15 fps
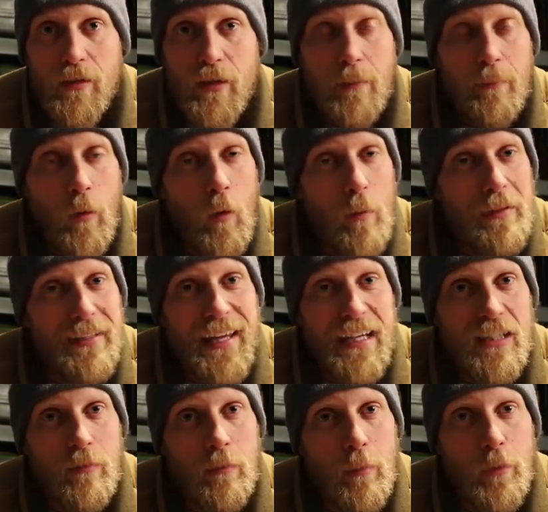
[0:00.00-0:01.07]
Sleep equipment
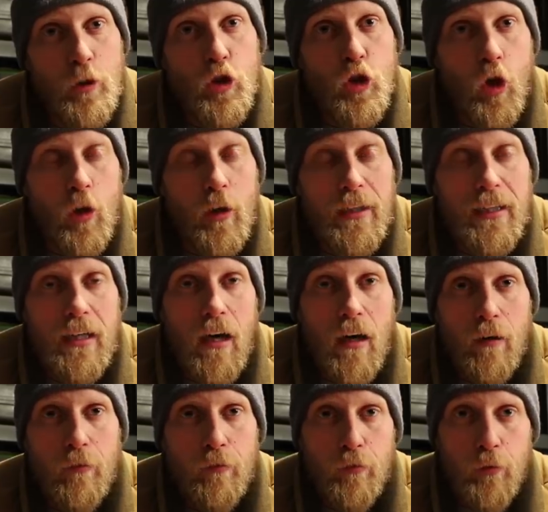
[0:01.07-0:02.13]
takes up the majority
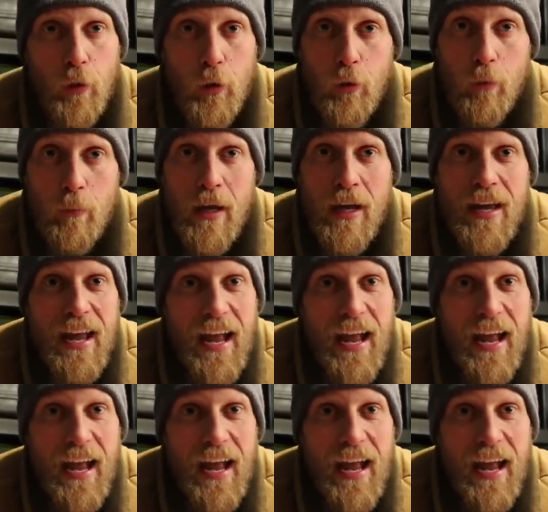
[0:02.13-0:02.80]
of room,